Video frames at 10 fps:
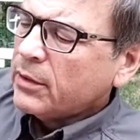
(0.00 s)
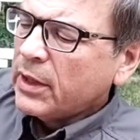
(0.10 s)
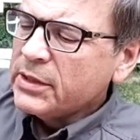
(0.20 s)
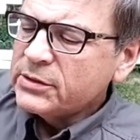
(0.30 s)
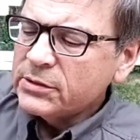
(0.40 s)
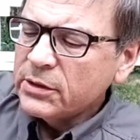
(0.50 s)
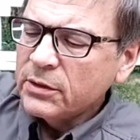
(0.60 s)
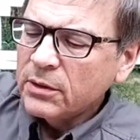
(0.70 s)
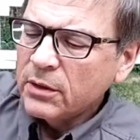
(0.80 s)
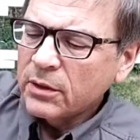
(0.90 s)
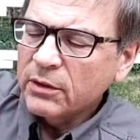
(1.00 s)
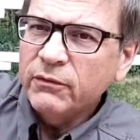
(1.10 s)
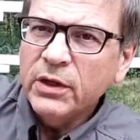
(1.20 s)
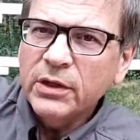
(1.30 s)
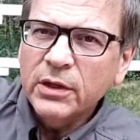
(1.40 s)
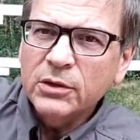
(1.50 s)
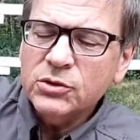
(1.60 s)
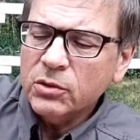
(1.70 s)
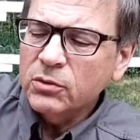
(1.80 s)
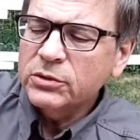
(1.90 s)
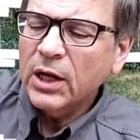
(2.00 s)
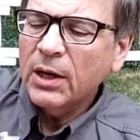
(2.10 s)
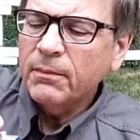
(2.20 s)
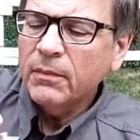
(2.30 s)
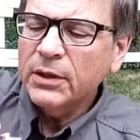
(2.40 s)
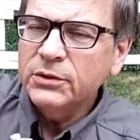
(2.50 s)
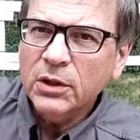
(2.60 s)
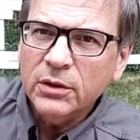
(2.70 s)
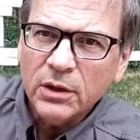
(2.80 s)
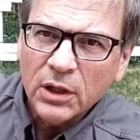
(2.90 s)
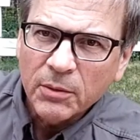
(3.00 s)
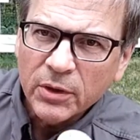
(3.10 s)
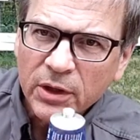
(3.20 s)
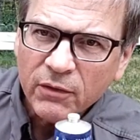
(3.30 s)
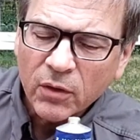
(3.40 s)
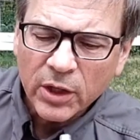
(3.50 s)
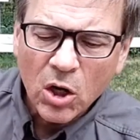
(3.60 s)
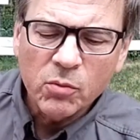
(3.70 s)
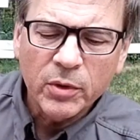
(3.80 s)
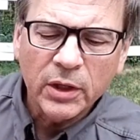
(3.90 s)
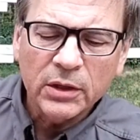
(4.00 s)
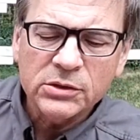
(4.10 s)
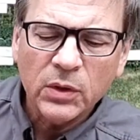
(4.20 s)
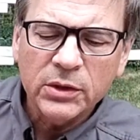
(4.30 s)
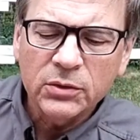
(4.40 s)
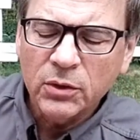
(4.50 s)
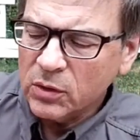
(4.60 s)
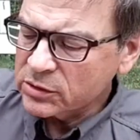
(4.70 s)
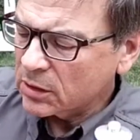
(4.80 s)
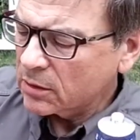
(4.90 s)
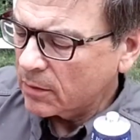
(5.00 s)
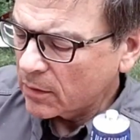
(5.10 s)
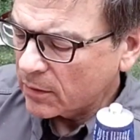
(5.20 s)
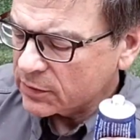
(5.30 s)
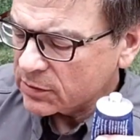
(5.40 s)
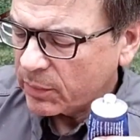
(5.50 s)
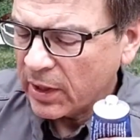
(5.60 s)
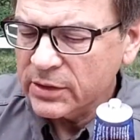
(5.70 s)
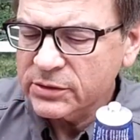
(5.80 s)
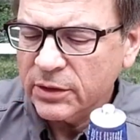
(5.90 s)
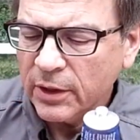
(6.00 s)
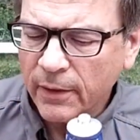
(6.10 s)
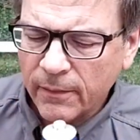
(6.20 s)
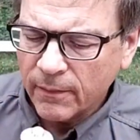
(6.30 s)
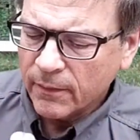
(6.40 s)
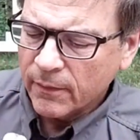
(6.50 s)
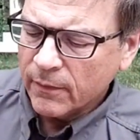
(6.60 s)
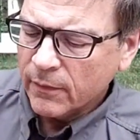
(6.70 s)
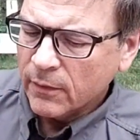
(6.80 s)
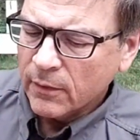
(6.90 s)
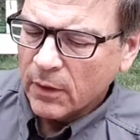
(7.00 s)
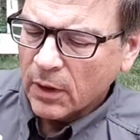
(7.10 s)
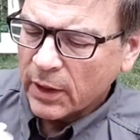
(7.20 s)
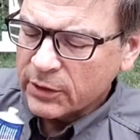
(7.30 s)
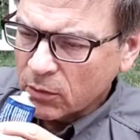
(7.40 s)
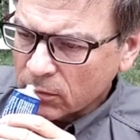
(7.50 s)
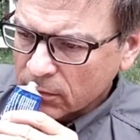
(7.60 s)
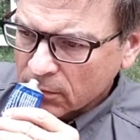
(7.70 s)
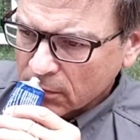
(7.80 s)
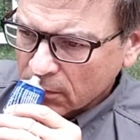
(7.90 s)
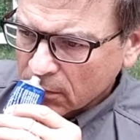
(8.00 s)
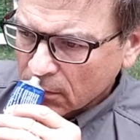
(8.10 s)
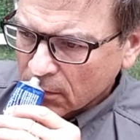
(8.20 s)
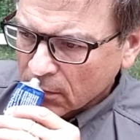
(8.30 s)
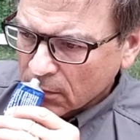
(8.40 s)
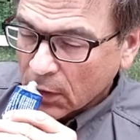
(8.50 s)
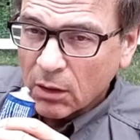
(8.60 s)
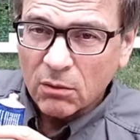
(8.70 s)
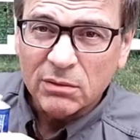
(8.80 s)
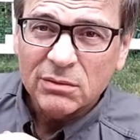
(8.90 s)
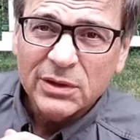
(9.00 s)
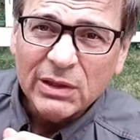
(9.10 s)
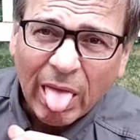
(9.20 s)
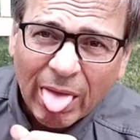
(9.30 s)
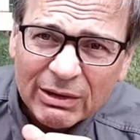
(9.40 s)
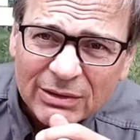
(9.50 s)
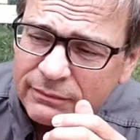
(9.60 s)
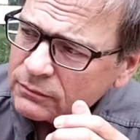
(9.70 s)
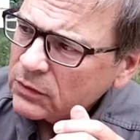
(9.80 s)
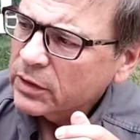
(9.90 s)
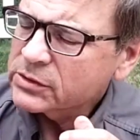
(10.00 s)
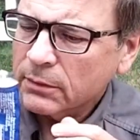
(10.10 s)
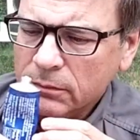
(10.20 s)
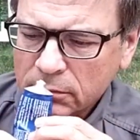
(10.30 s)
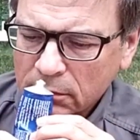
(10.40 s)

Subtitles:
Nice, convenient screw top. I took the liberty of already opening it, so I do know it's a paste in there. I don't. Oh, yeah, there is a